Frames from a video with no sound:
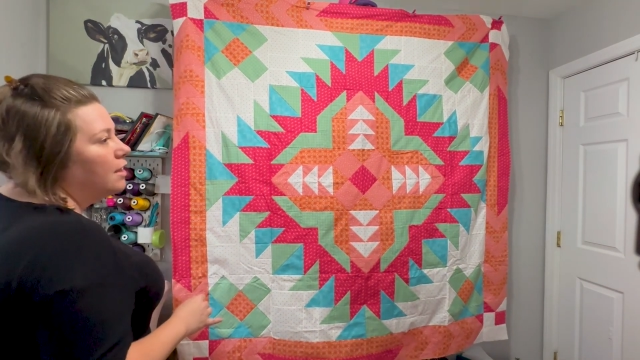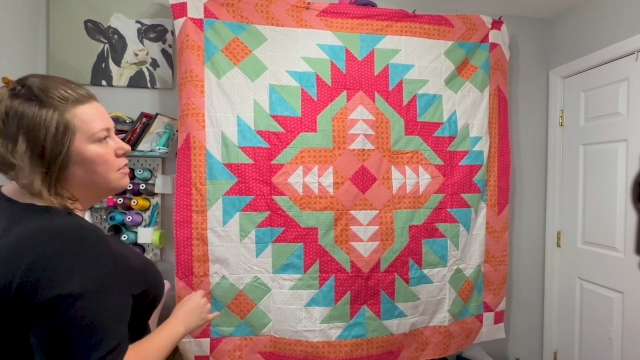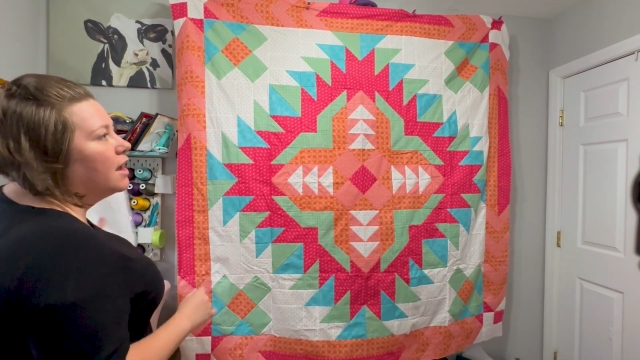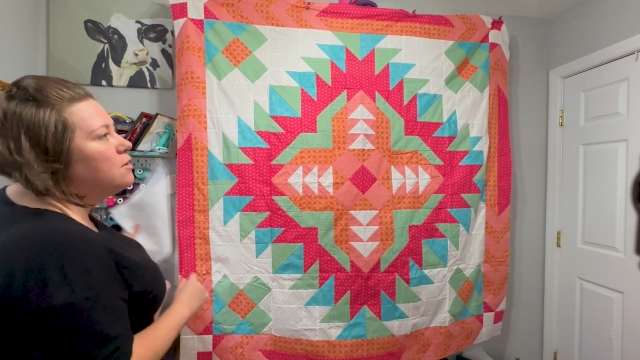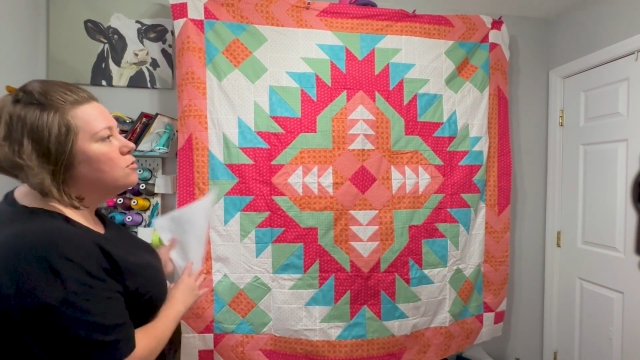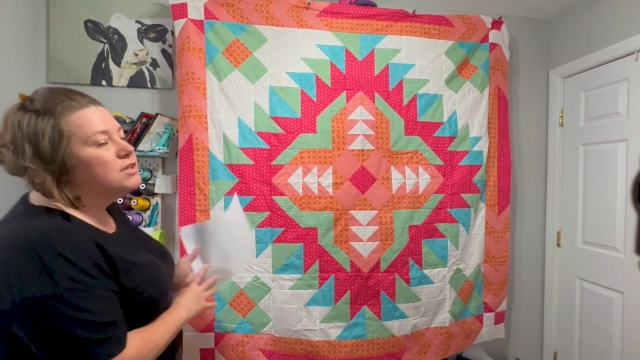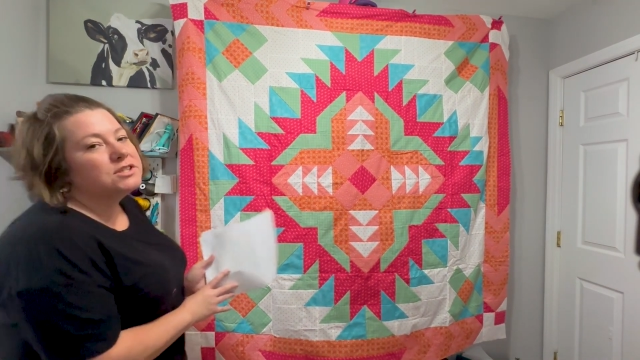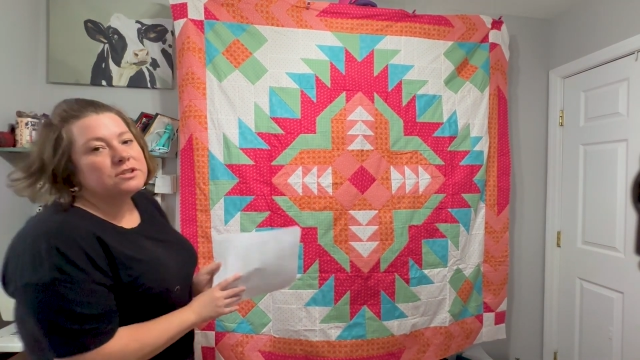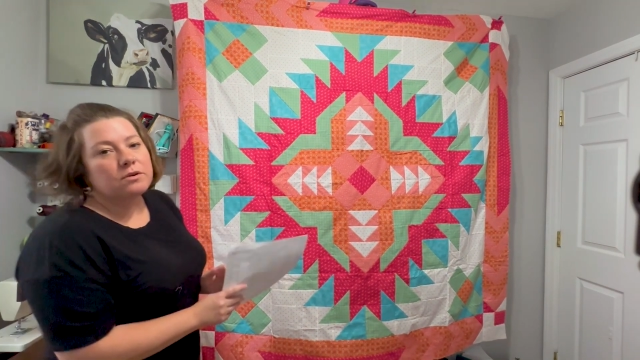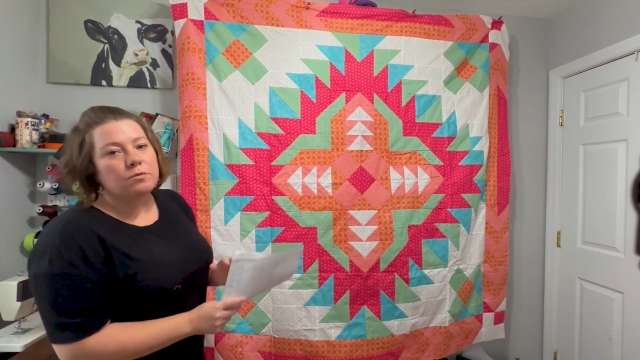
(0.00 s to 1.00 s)
I know
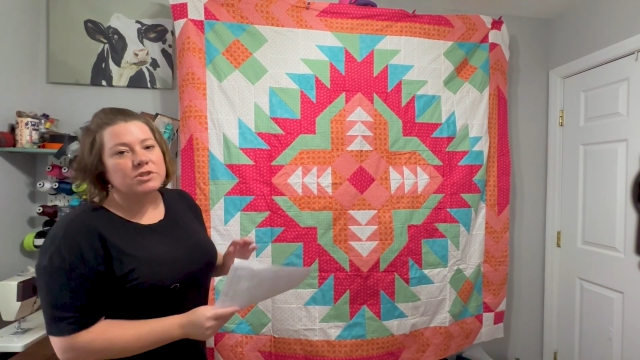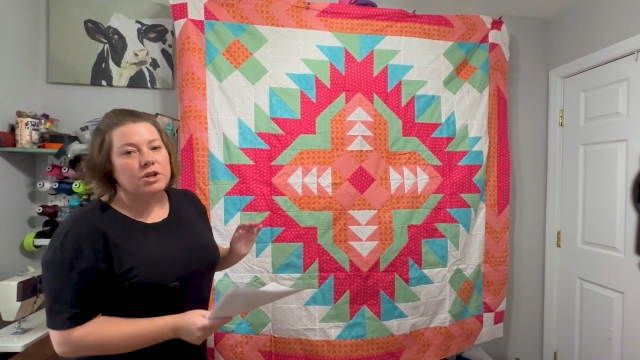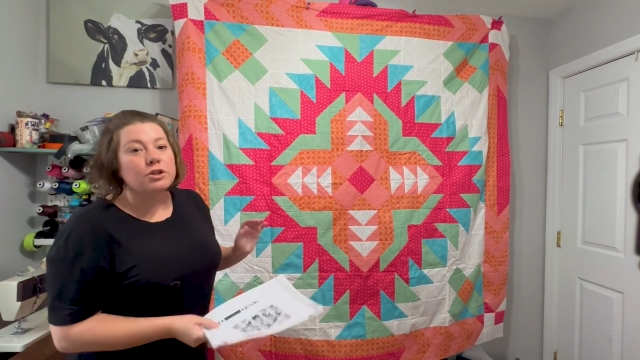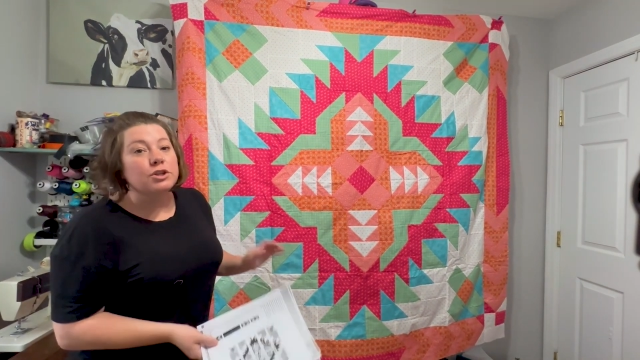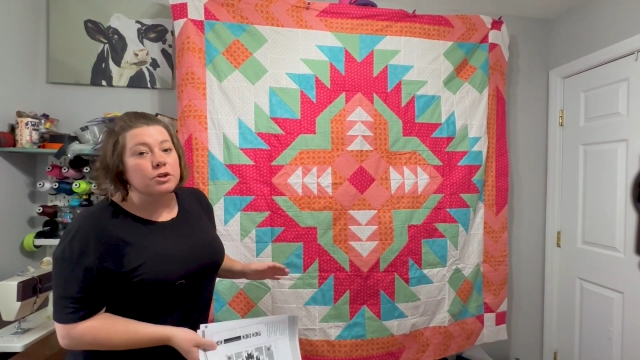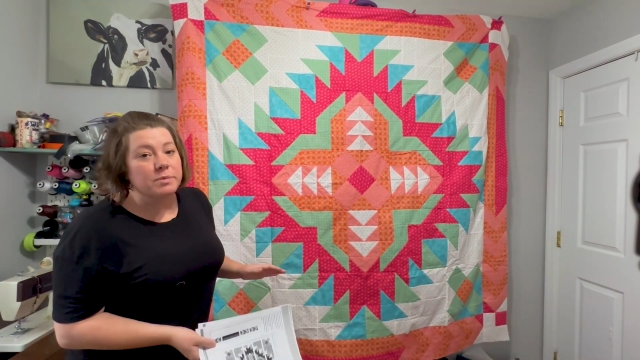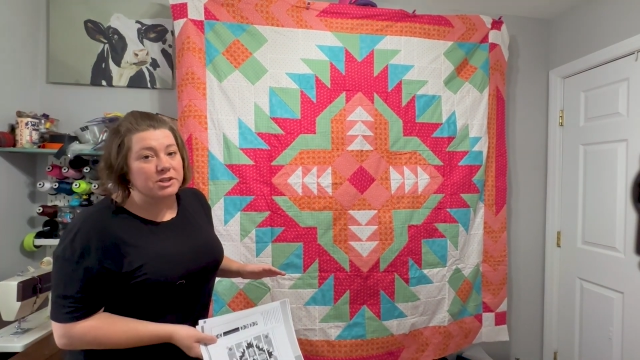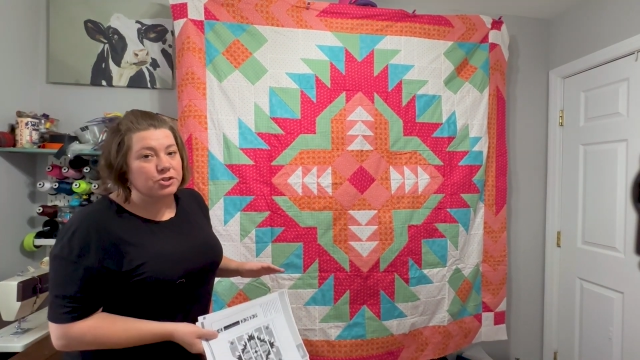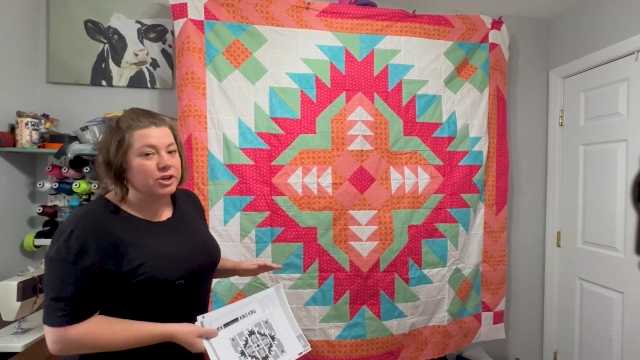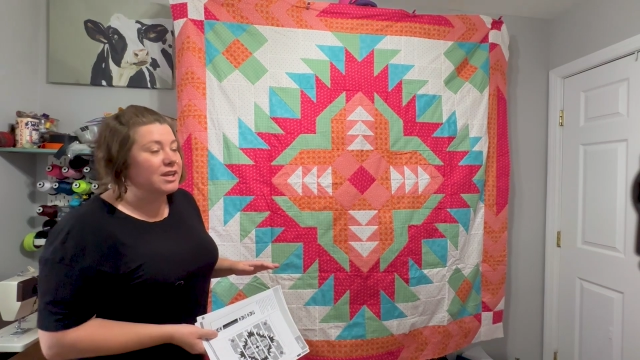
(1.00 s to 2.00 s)
this was a little bit
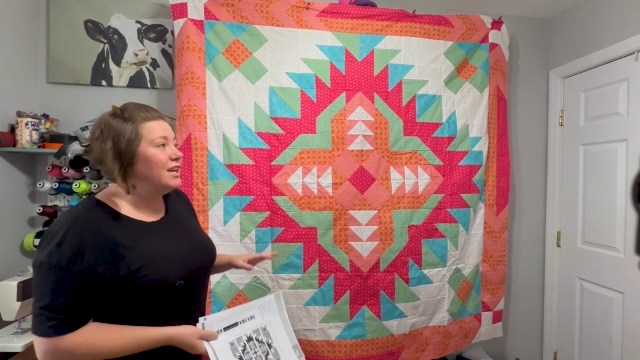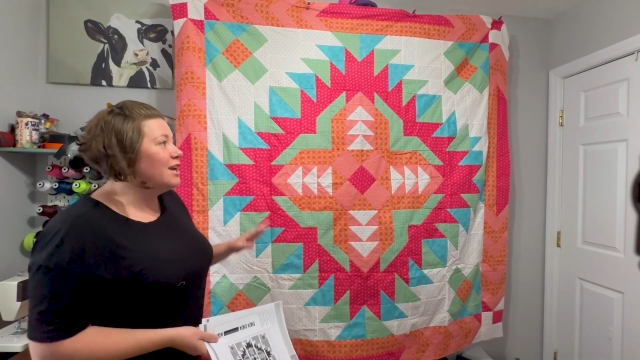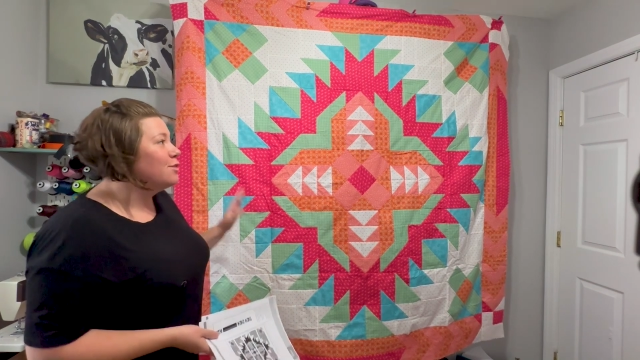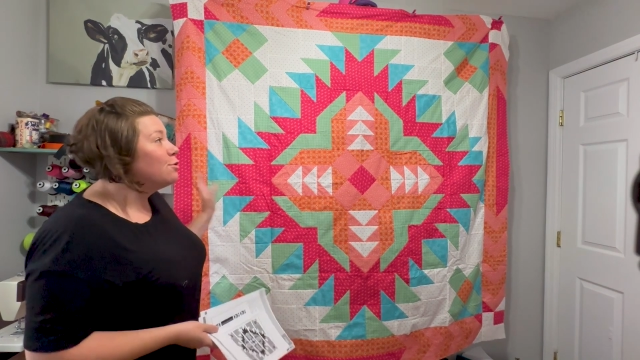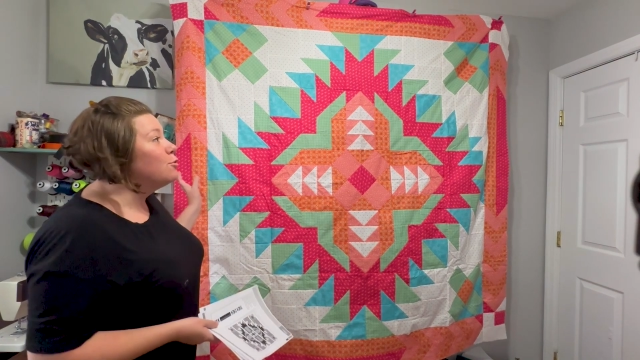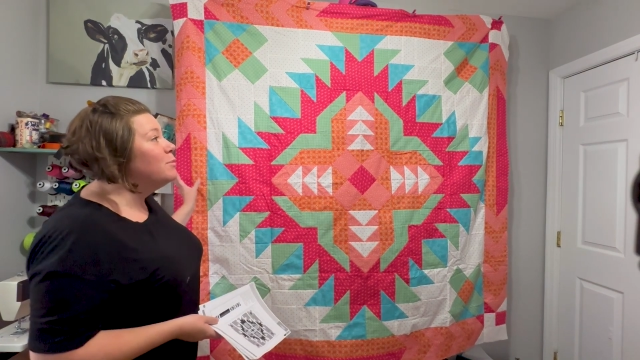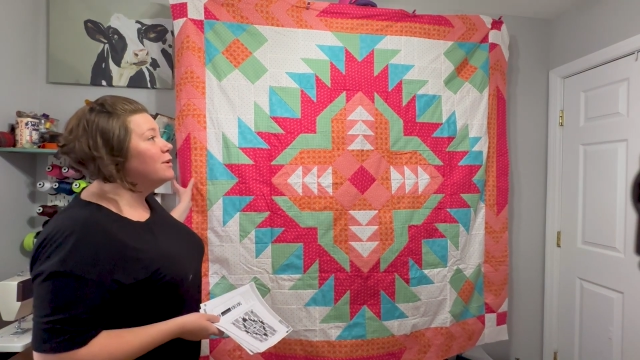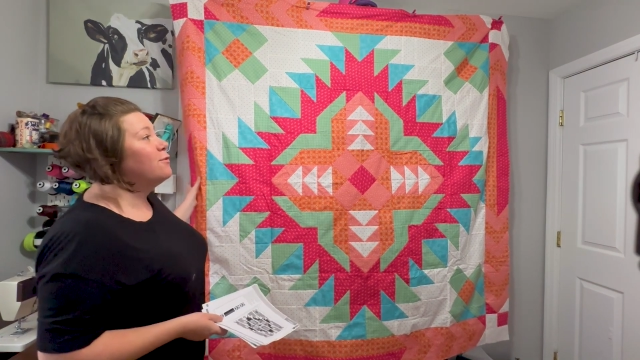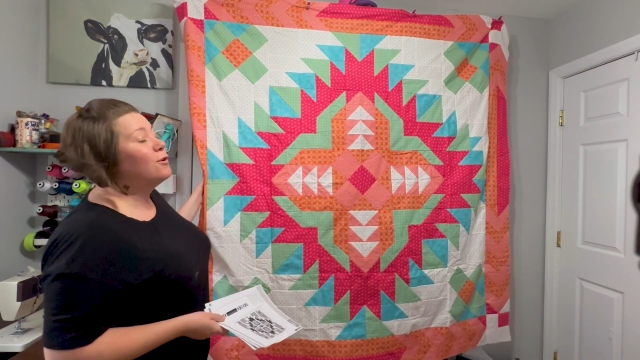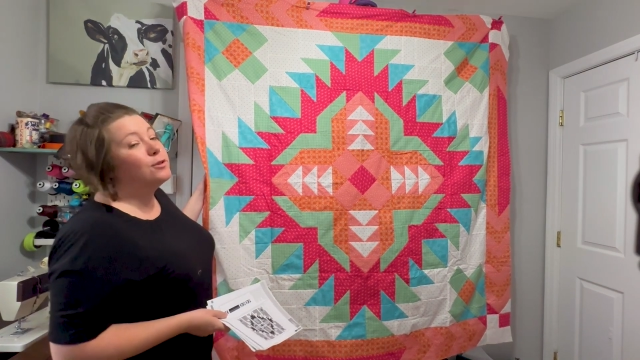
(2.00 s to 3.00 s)
tricky. It threw me
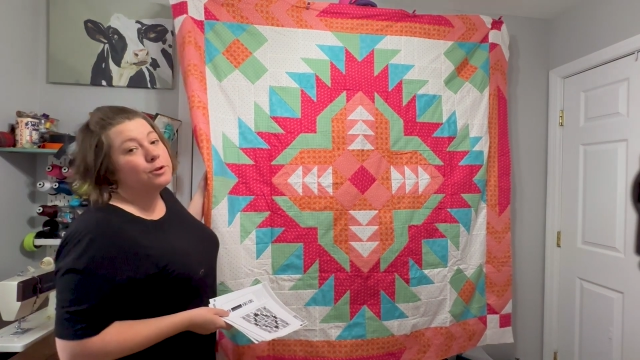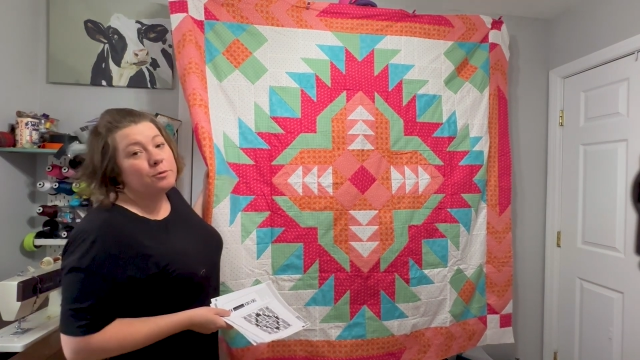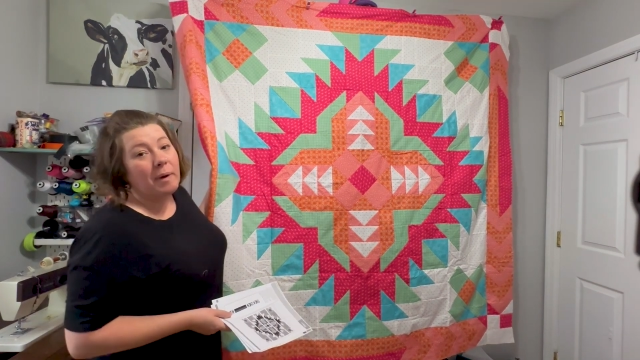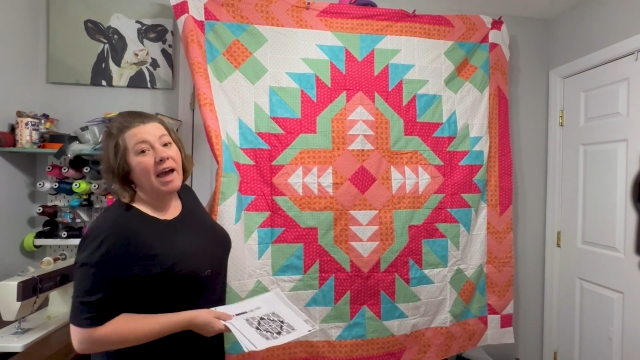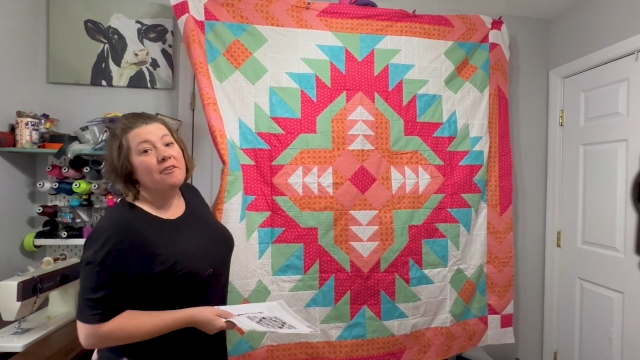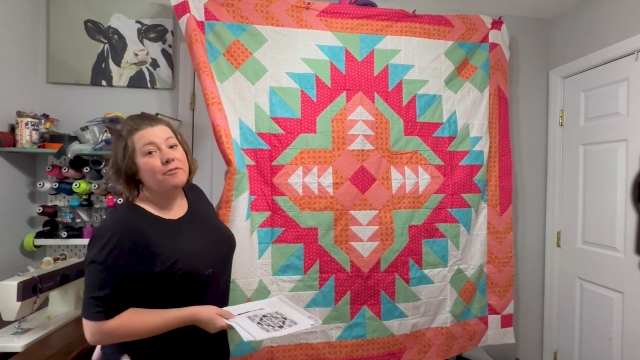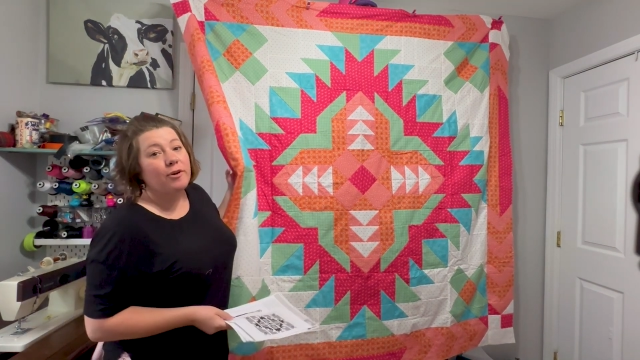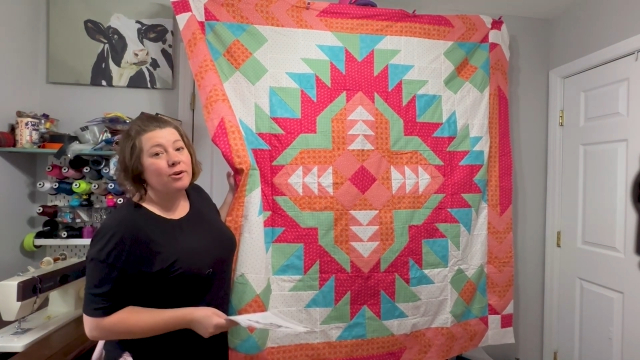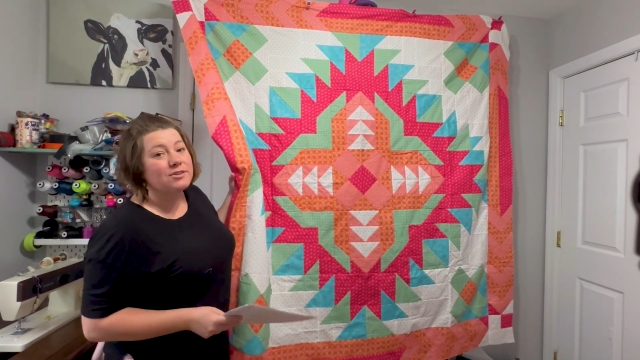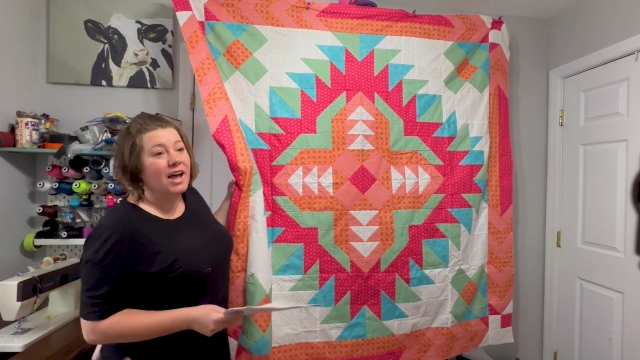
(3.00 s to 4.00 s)
for a loop at first.